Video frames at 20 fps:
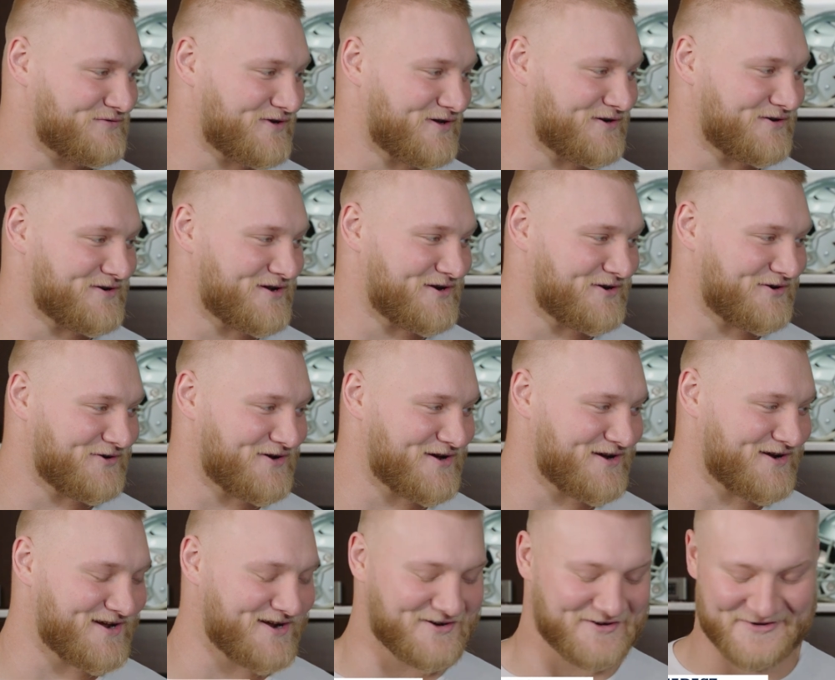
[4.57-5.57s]
I don't know
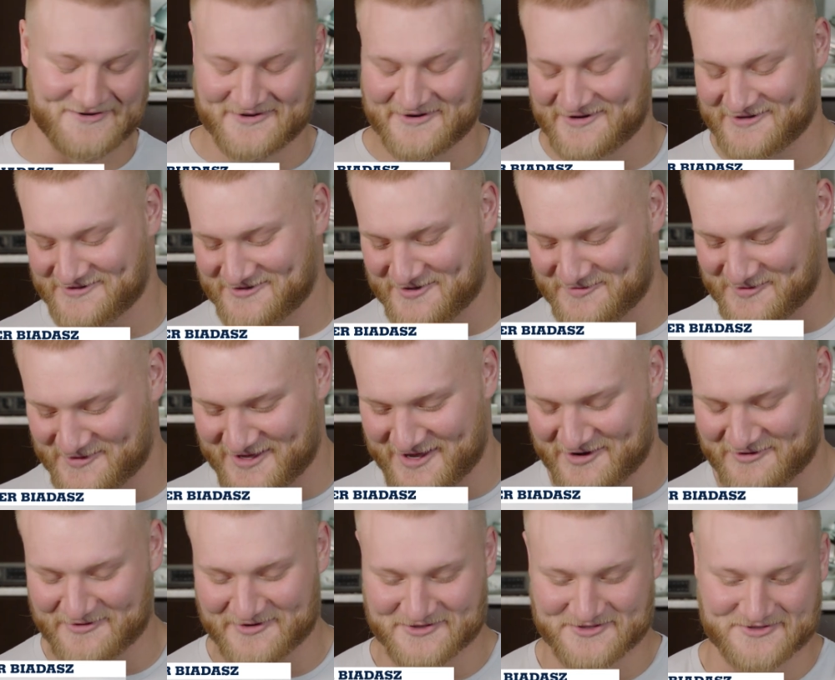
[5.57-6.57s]
how to interpret
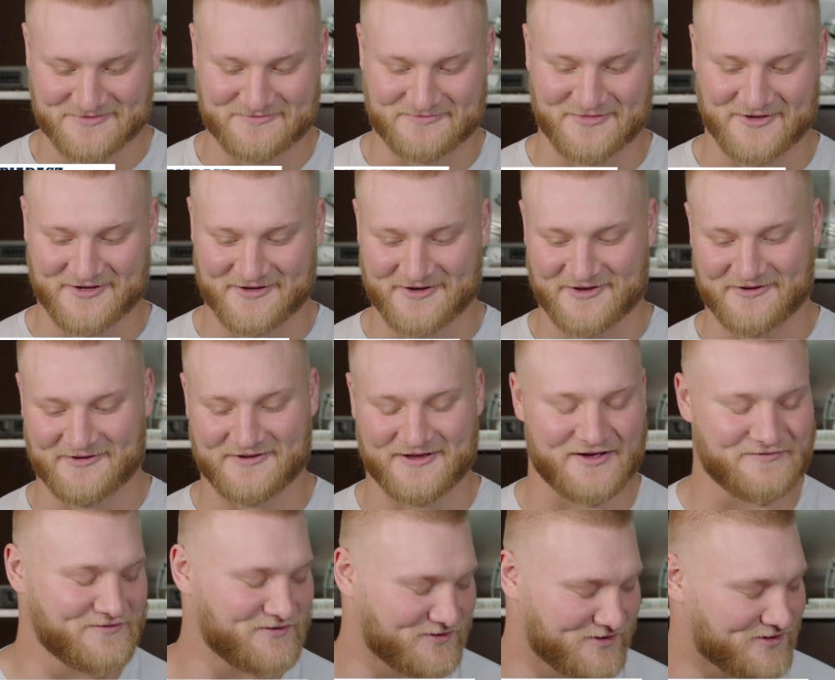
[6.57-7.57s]
that question, but no,
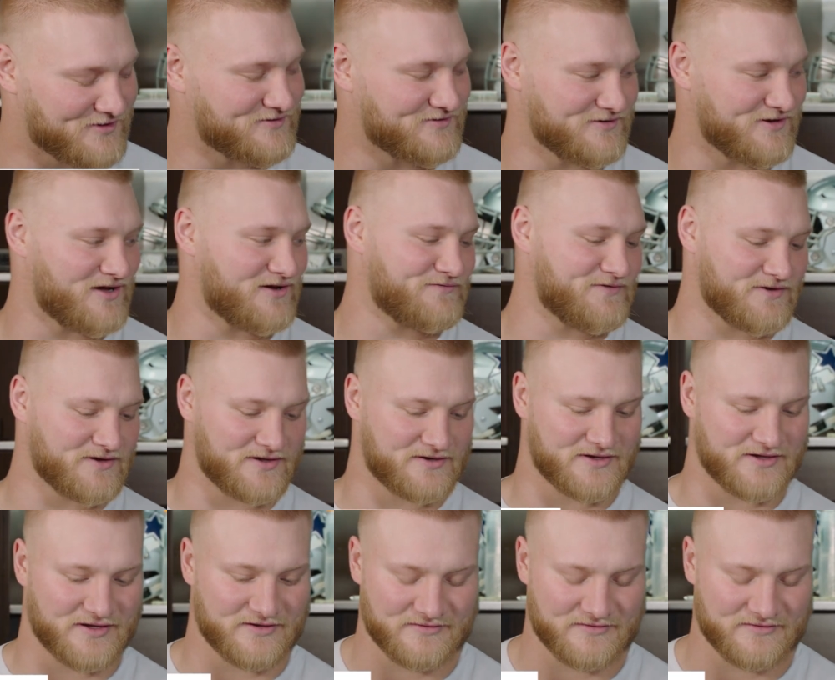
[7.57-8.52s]
I feel good. No, I feel good to go.